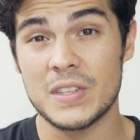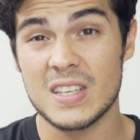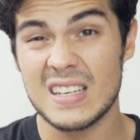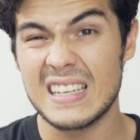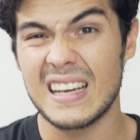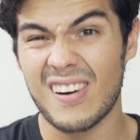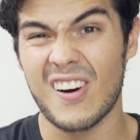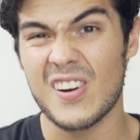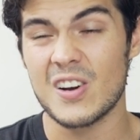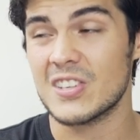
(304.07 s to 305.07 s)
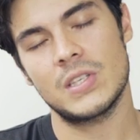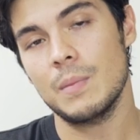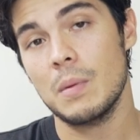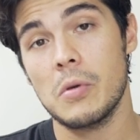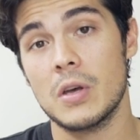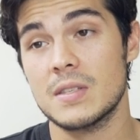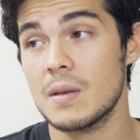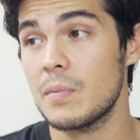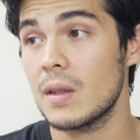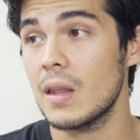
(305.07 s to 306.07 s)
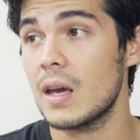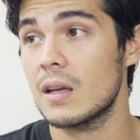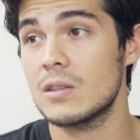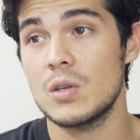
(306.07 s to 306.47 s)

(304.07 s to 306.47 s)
it's gonna get harder simply because something like